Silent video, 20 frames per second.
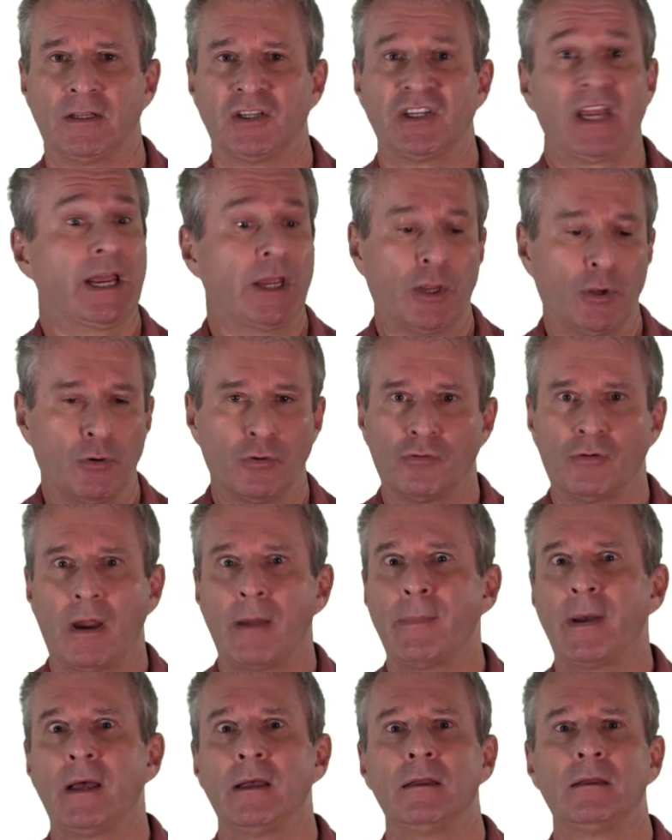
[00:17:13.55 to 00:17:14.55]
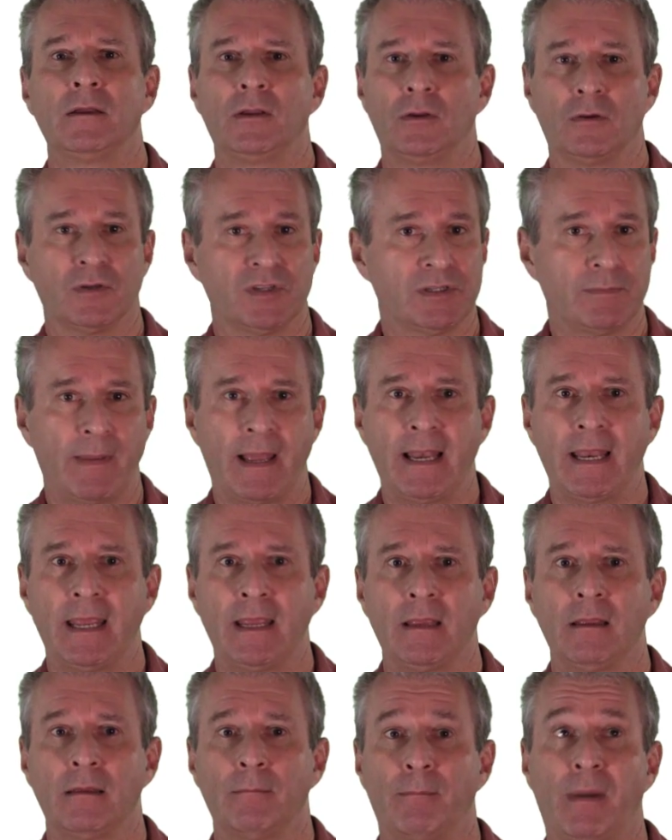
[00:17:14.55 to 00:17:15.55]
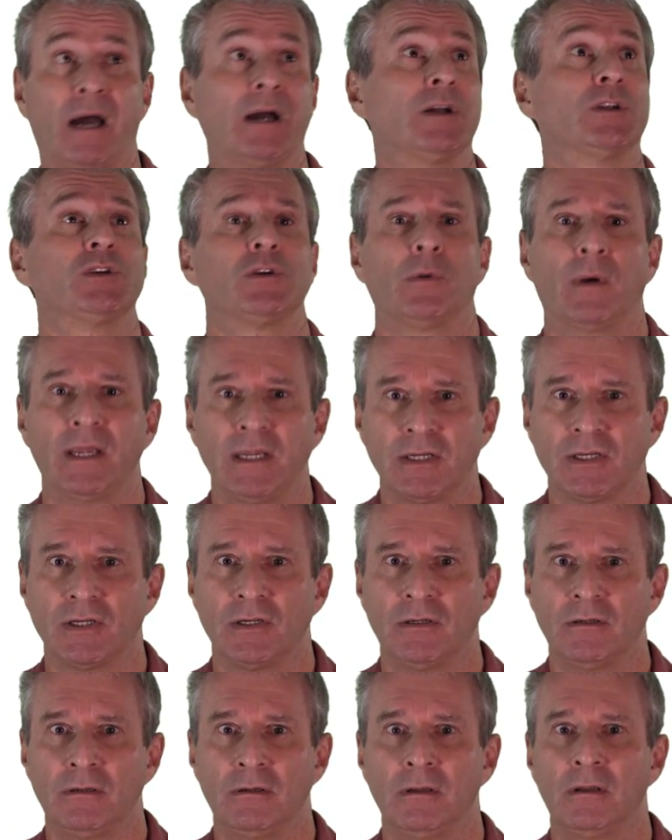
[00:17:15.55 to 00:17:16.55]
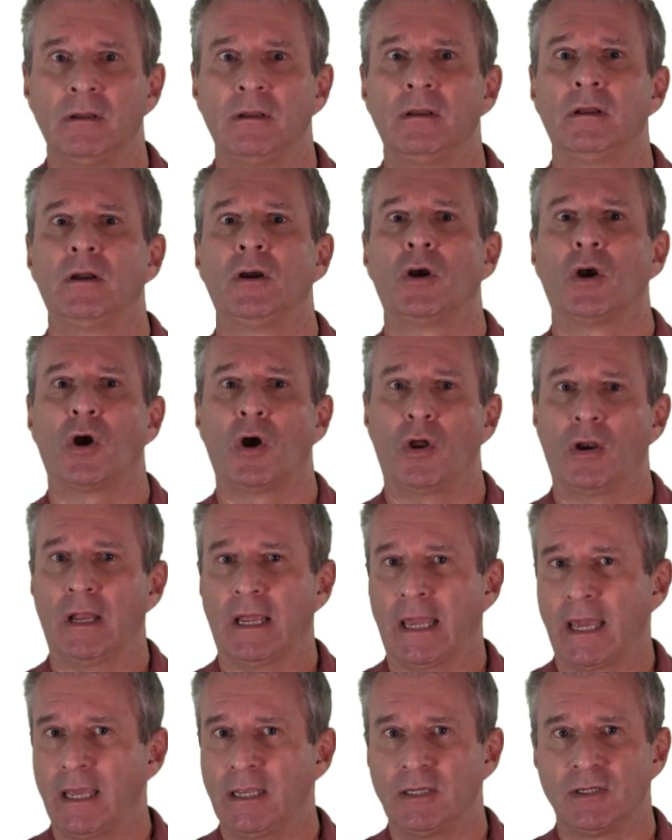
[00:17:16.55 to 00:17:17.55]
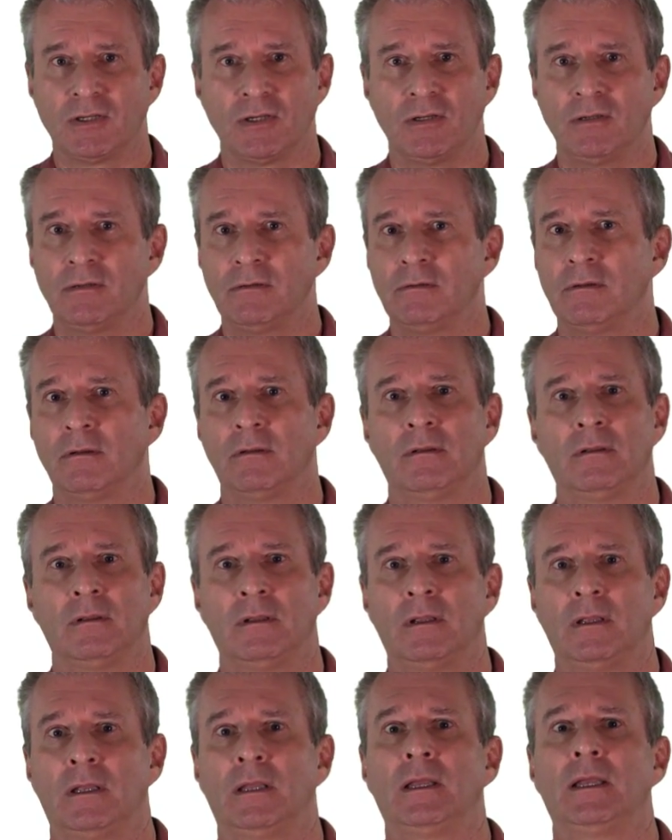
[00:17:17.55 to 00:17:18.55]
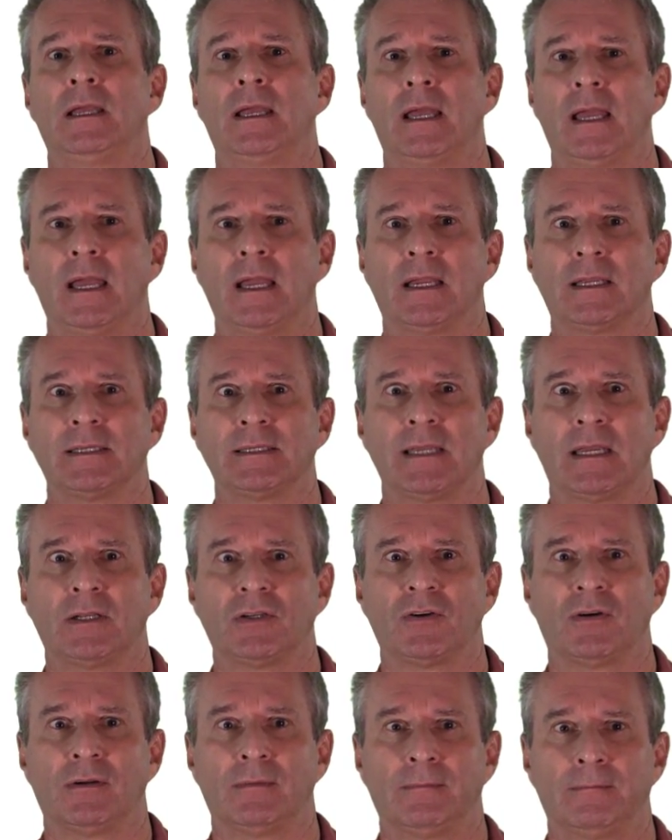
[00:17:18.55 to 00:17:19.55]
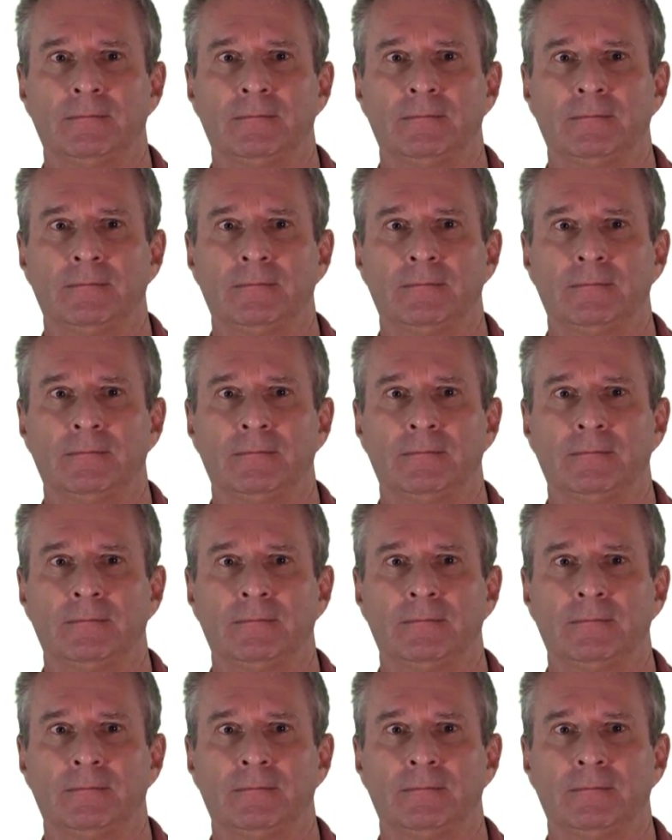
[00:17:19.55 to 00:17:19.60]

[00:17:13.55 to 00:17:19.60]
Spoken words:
Check your grammar, your spelling, punctuation, collocation, etc.